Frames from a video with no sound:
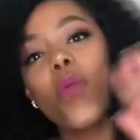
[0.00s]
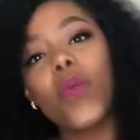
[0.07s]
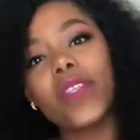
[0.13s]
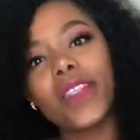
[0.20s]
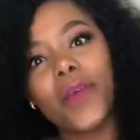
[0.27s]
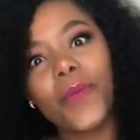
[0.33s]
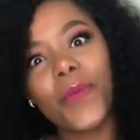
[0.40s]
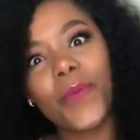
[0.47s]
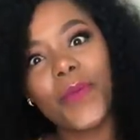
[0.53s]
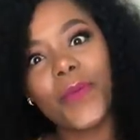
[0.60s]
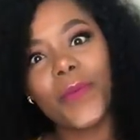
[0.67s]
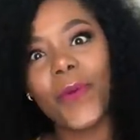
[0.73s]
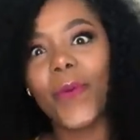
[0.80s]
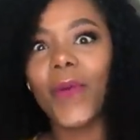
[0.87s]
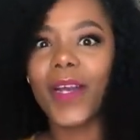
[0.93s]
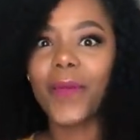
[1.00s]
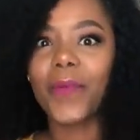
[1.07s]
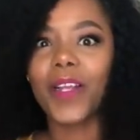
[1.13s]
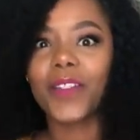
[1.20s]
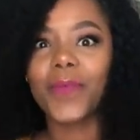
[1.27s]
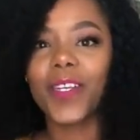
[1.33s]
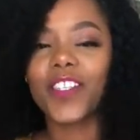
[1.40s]
What's up, you people? Welcome
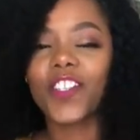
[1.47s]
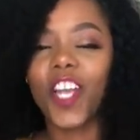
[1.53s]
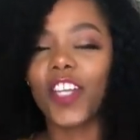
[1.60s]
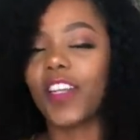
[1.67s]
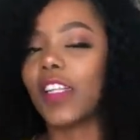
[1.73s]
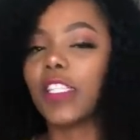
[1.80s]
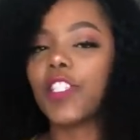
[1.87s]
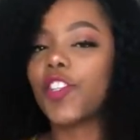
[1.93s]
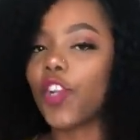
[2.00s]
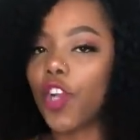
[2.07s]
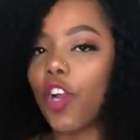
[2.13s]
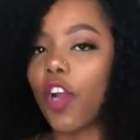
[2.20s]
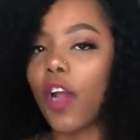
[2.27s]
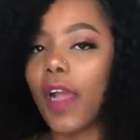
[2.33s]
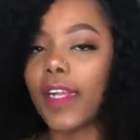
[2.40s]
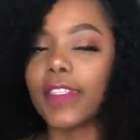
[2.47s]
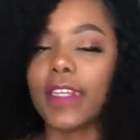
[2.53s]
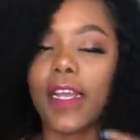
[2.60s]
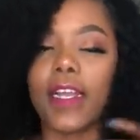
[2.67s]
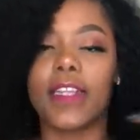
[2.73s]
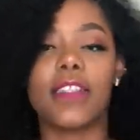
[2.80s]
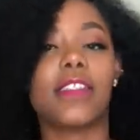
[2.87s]
back to my channel. It's your girl
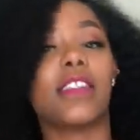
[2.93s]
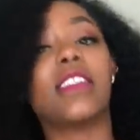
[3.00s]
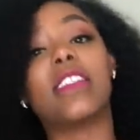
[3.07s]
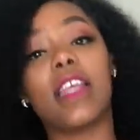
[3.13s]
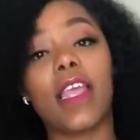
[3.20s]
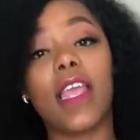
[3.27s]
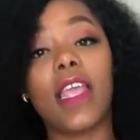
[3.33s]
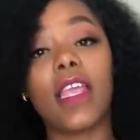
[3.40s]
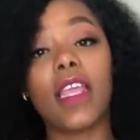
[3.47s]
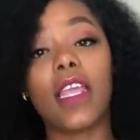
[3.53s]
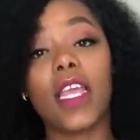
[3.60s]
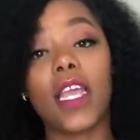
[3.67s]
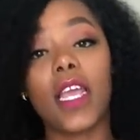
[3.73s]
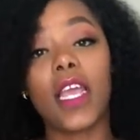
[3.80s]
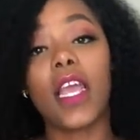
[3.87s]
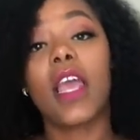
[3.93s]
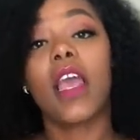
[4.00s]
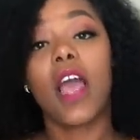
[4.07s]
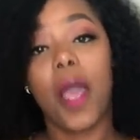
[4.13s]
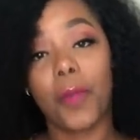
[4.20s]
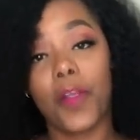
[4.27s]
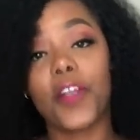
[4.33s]
Idah, and today
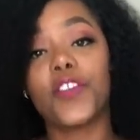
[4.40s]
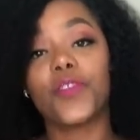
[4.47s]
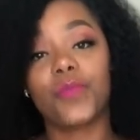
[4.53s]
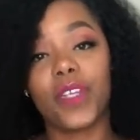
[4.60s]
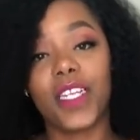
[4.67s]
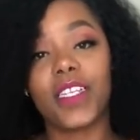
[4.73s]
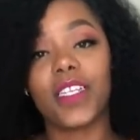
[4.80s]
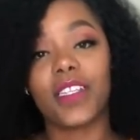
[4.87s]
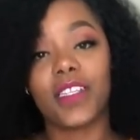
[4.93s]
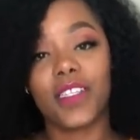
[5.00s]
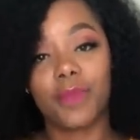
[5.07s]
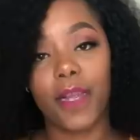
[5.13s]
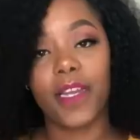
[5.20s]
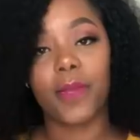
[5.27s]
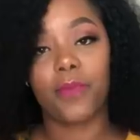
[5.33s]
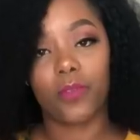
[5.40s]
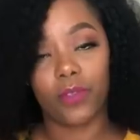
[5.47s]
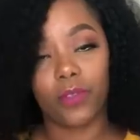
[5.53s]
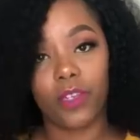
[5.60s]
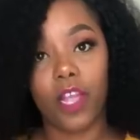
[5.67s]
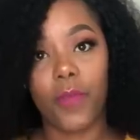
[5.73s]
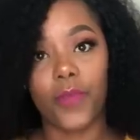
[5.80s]
I'm going to be eating this
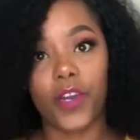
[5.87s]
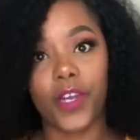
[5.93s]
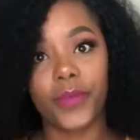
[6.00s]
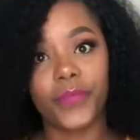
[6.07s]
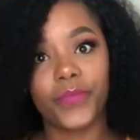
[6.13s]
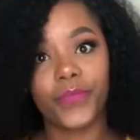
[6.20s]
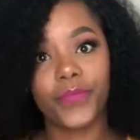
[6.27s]
pineapple on camera.